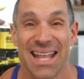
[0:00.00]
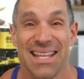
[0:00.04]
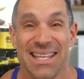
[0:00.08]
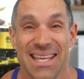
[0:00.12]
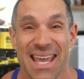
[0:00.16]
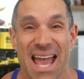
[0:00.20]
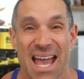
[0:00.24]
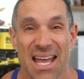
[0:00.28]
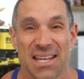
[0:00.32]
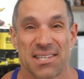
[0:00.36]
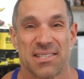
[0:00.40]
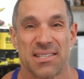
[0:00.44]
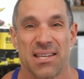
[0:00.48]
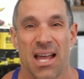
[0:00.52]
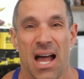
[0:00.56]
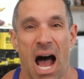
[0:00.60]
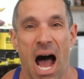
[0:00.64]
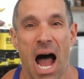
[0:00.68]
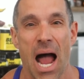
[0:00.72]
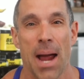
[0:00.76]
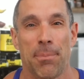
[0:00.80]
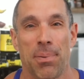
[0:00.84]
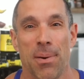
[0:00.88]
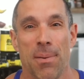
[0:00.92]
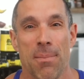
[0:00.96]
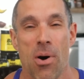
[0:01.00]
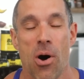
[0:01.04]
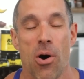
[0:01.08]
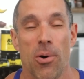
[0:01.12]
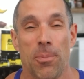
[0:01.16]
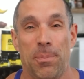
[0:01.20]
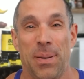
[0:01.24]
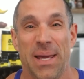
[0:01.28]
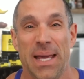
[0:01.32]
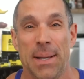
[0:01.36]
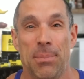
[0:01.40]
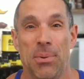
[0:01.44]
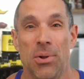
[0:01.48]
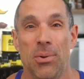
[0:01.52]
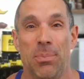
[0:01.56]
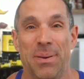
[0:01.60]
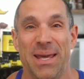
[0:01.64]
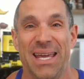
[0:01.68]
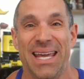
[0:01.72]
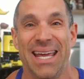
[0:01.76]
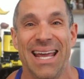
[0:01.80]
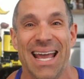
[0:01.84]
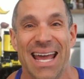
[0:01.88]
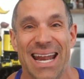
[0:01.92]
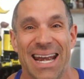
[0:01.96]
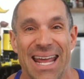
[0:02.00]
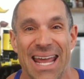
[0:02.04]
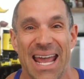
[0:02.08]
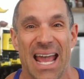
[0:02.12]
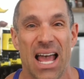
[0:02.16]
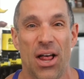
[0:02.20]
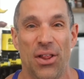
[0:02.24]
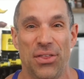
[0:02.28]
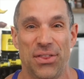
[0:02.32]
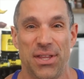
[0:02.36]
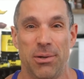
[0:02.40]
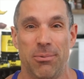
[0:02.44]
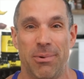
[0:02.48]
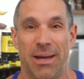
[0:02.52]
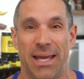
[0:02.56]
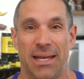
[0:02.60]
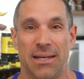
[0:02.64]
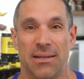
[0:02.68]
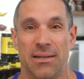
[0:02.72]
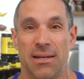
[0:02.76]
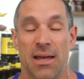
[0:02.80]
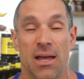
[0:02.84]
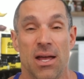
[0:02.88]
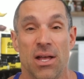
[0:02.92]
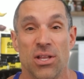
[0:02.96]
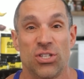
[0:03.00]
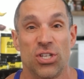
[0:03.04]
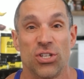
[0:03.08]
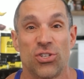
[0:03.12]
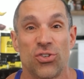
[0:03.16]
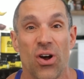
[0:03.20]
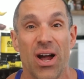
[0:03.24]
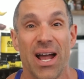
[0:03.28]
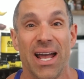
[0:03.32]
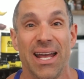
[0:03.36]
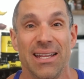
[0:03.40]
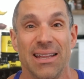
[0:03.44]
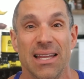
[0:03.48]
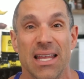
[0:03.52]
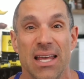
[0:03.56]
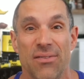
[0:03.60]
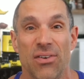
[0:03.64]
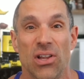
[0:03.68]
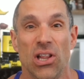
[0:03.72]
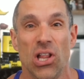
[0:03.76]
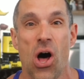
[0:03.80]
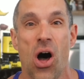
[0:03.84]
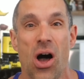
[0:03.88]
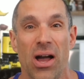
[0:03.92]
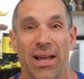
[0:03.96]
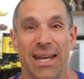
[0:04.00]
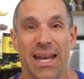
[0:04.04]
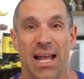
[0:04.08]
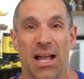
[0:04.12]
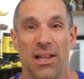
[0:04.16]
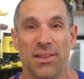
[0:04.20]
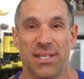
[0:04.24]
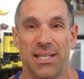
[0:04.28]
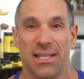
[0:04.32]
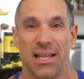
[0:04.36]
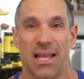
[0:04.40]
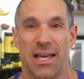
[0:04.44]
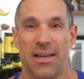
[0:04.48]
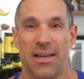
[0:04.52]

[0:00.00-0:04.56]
And yes, I promote people being at a healthy weight to try and live a long and healthy